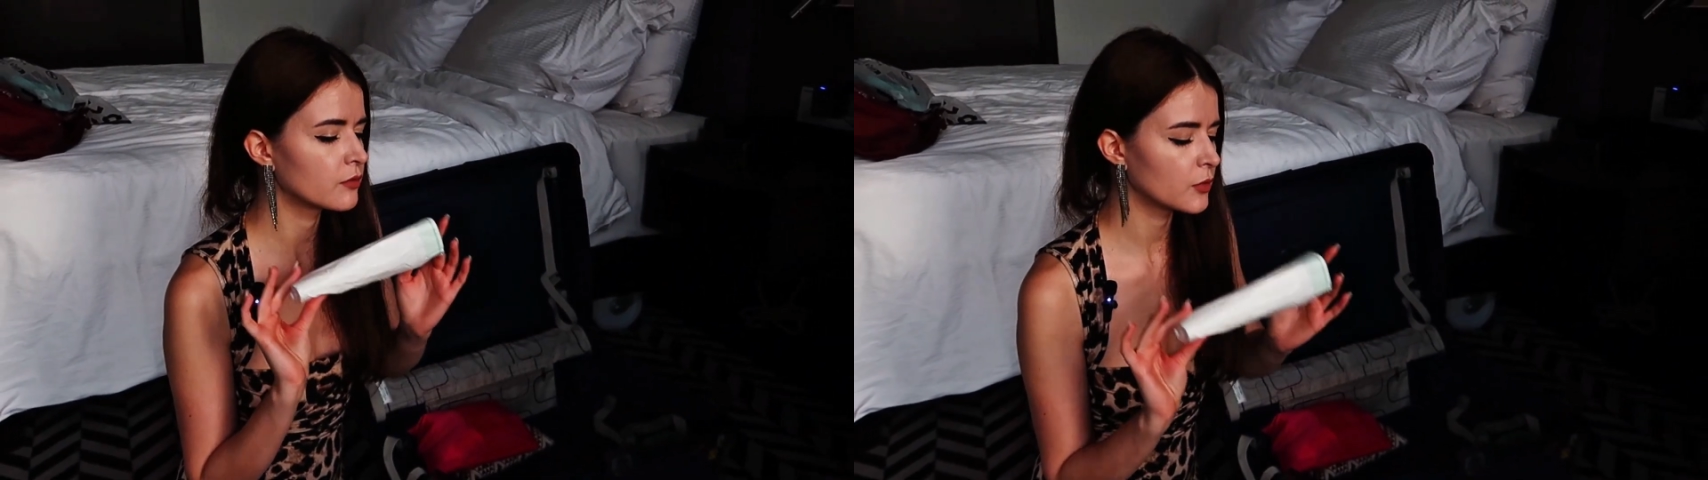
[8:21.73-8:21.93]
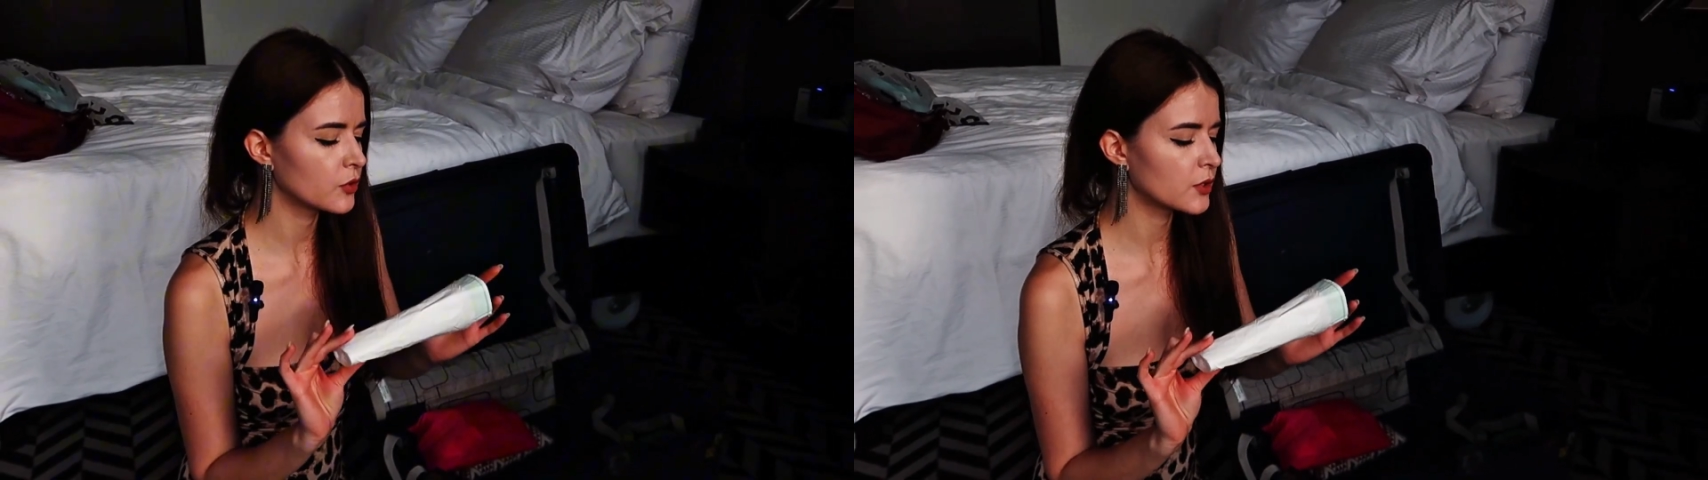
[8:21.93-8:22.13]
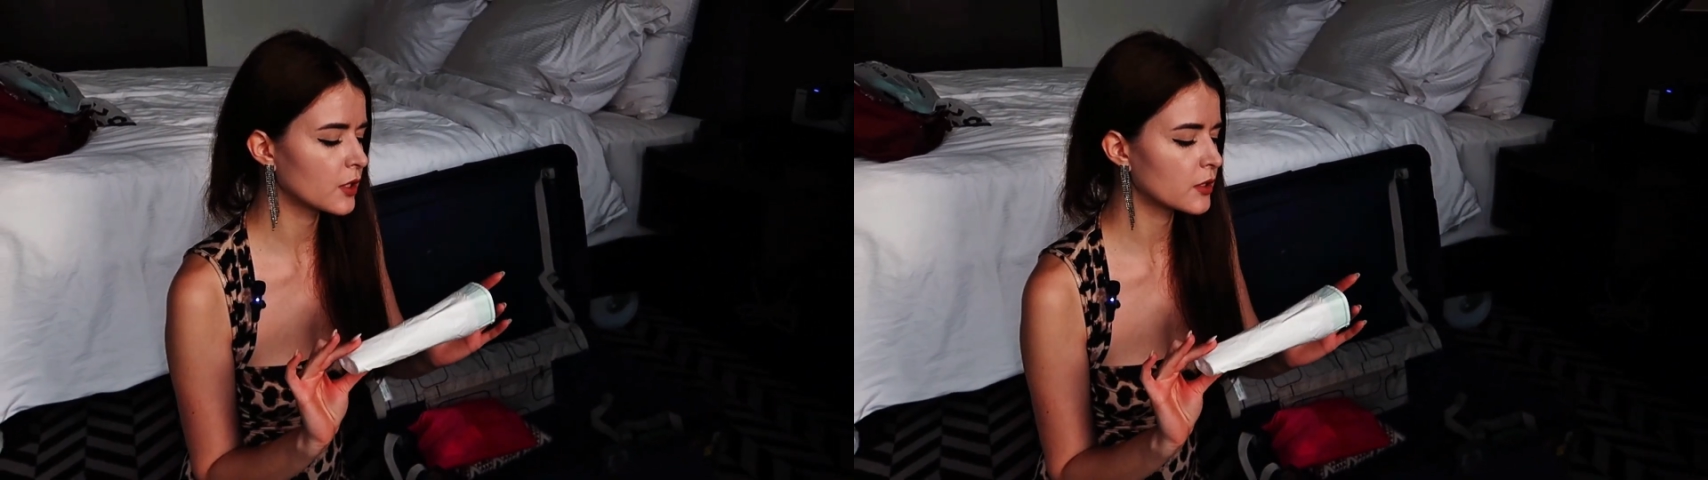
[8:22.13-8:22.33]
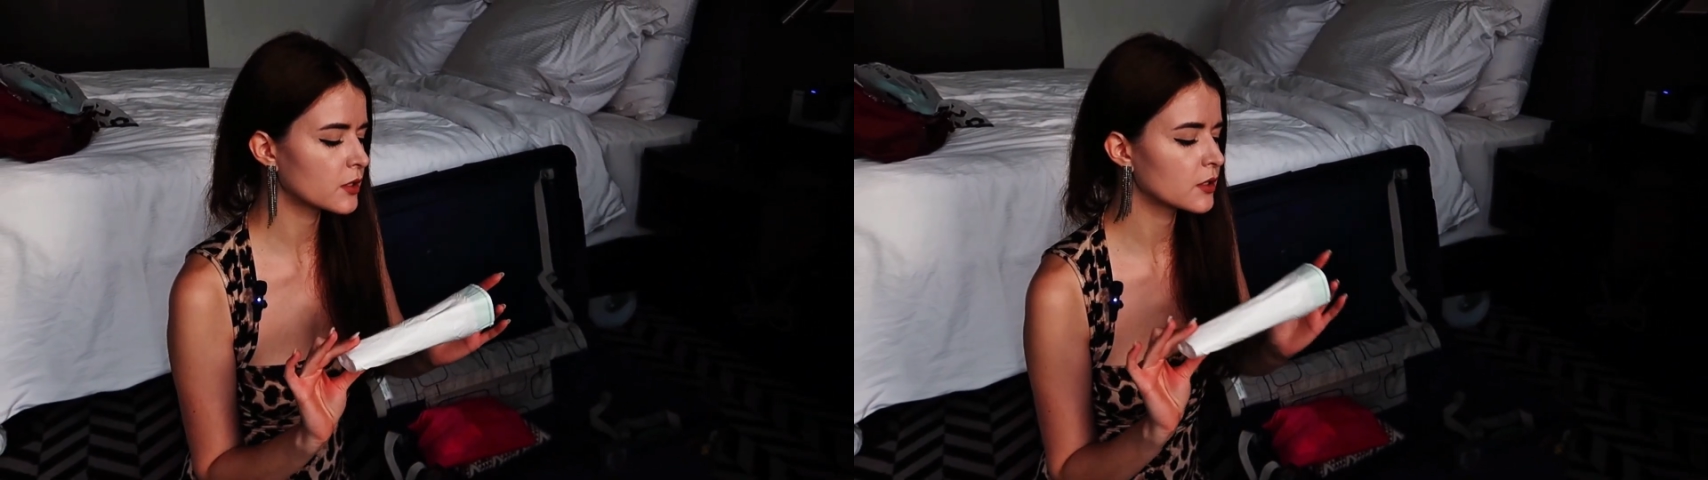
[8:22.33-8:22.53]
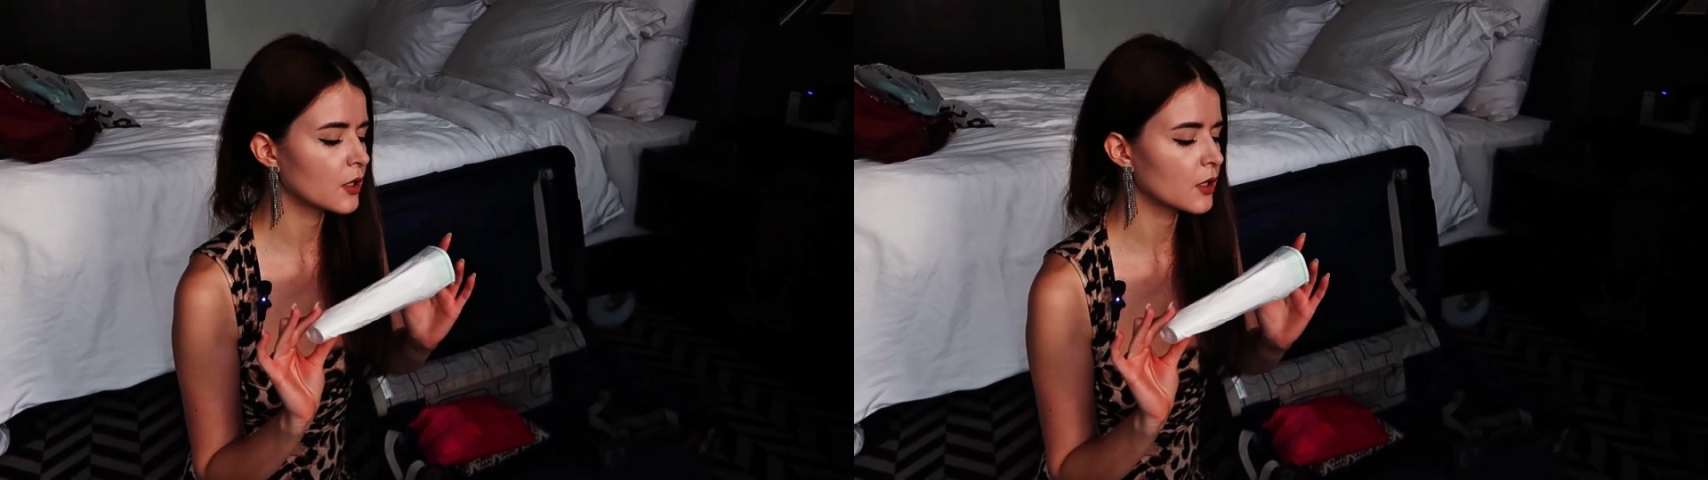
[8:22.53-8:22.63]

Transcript: use it